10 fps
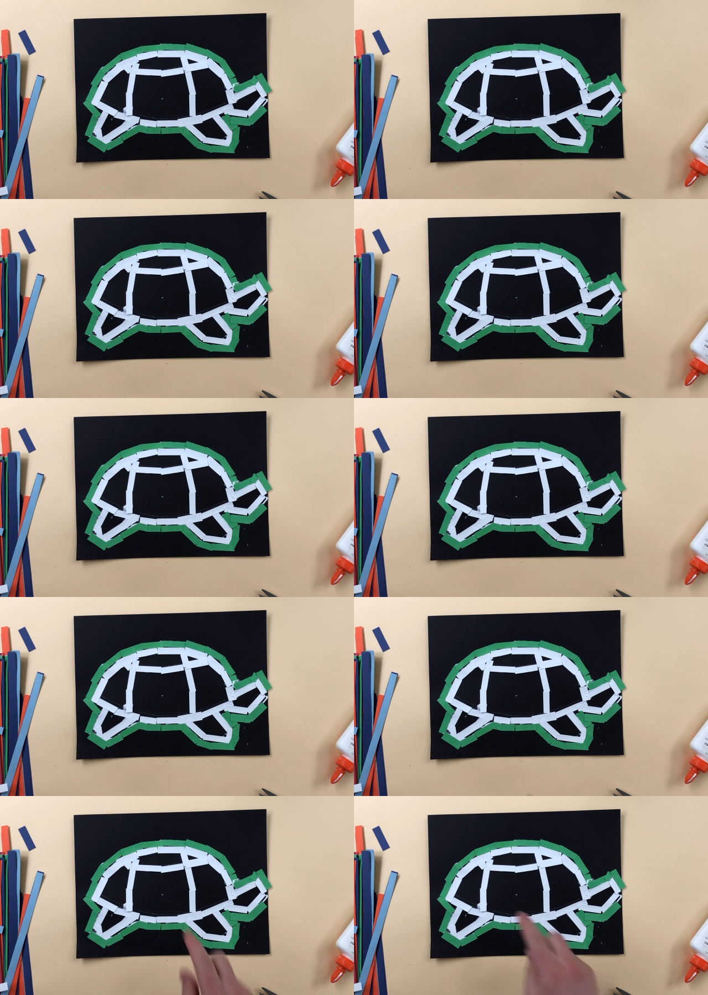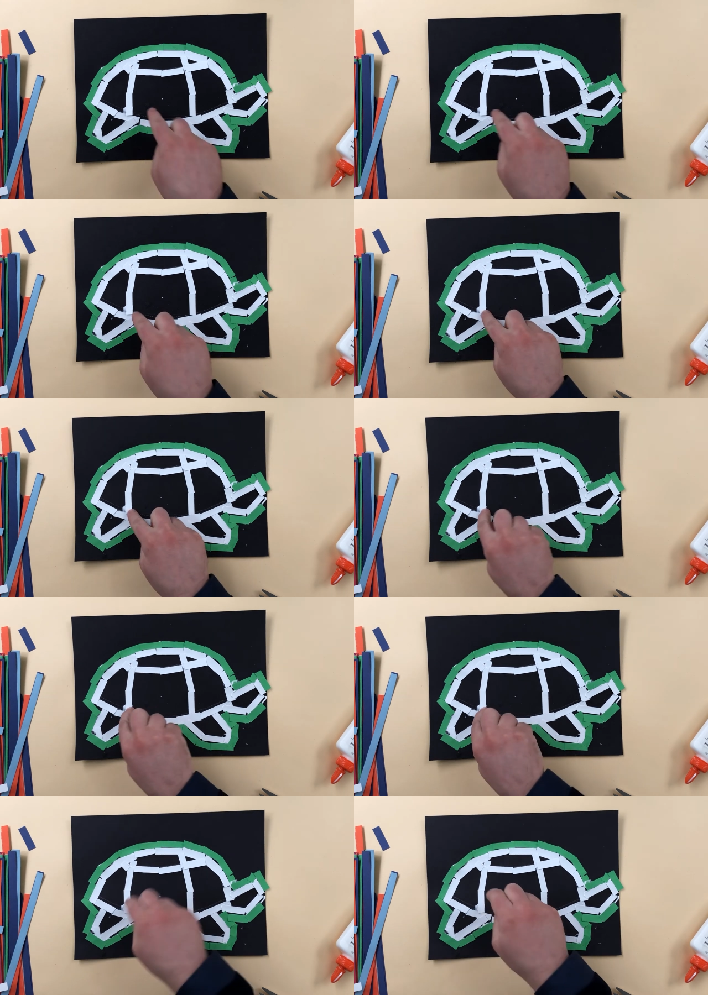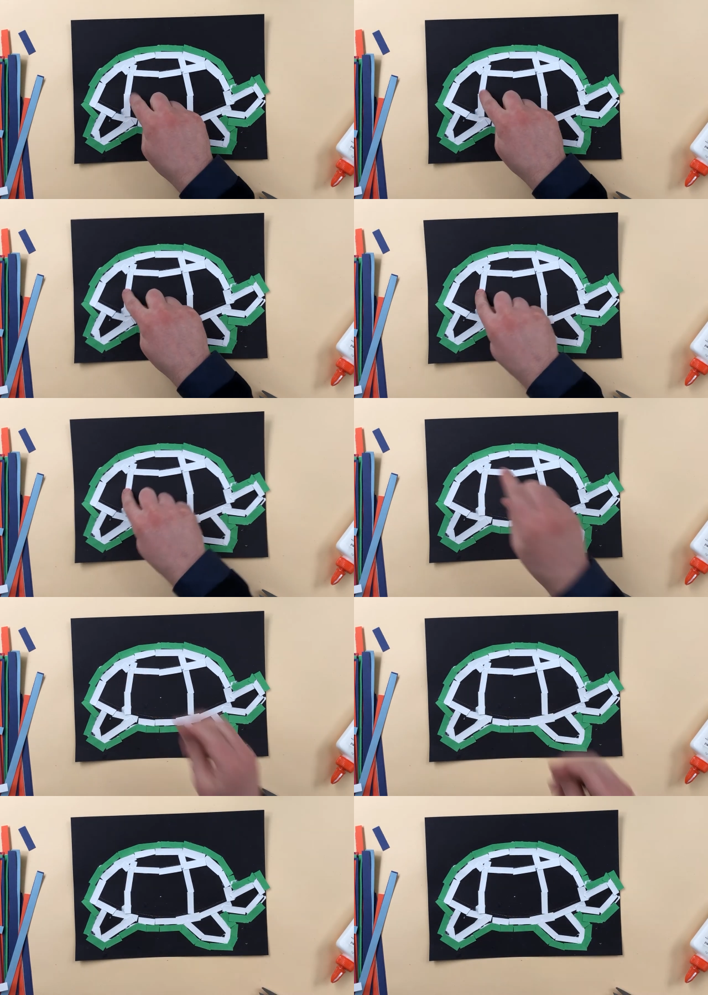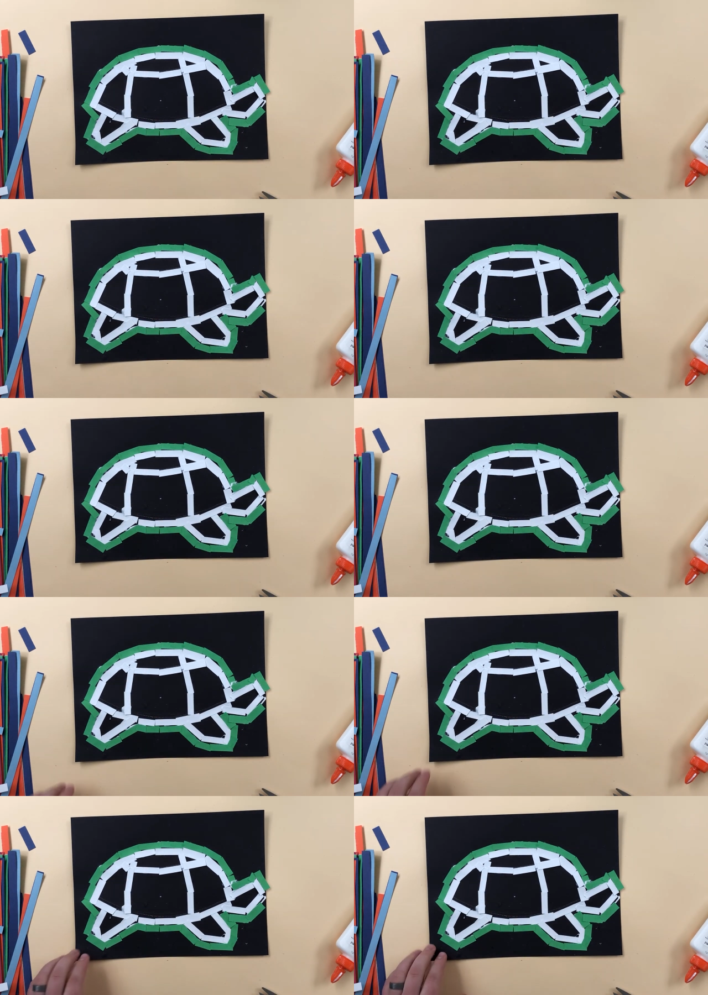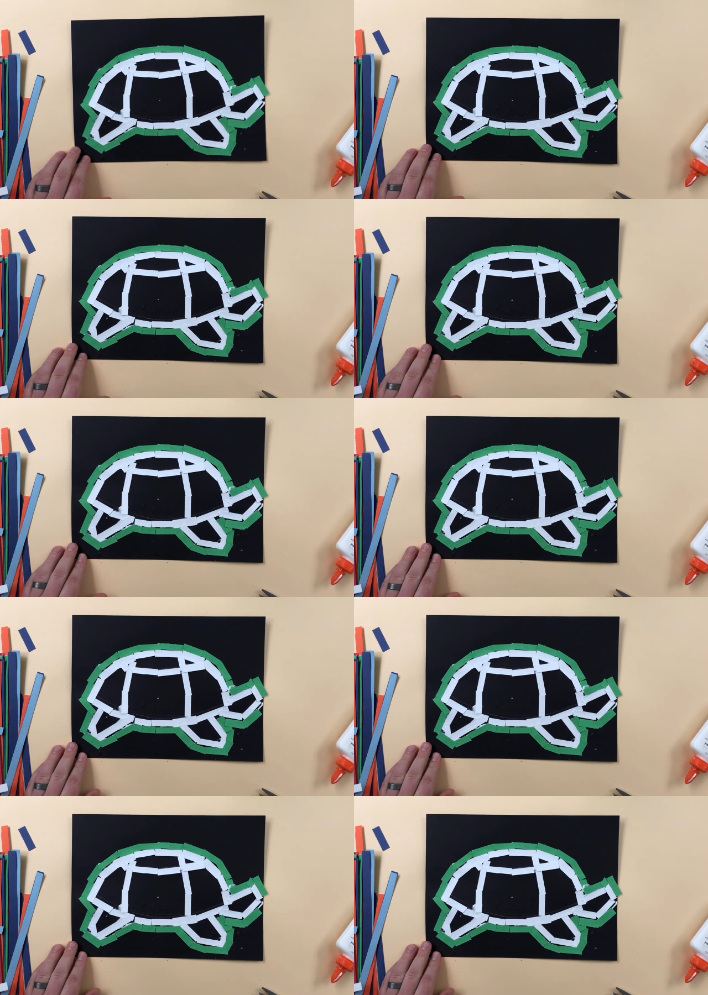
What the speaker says: No face is visible, so there are no lips to read.